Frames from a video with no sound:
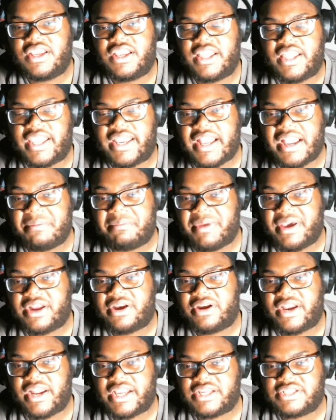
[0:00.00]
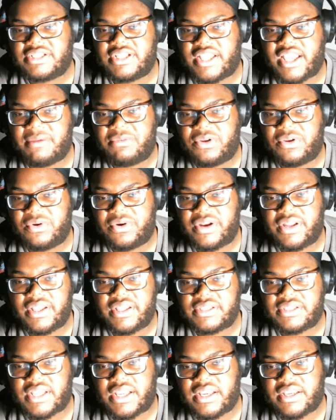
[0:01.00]
and like got better and actually kept doing it
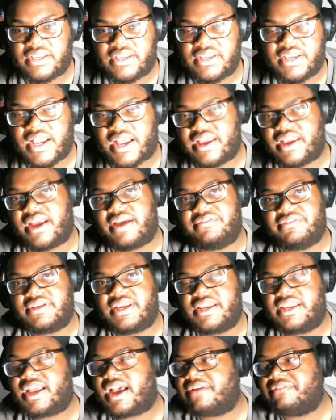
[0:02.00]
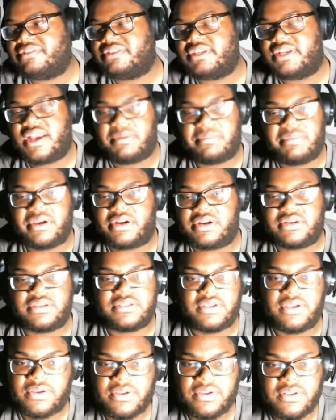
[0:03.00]
it's like he got he obviously got better
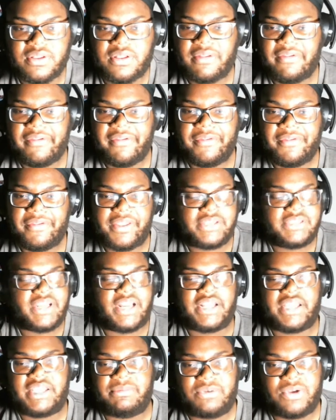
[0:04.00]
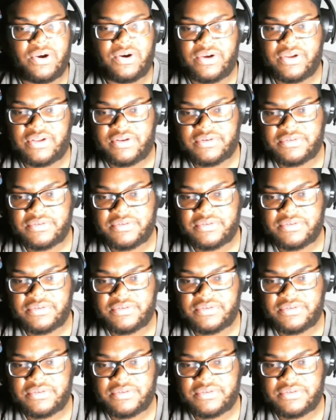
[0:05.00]
so he's got to keep going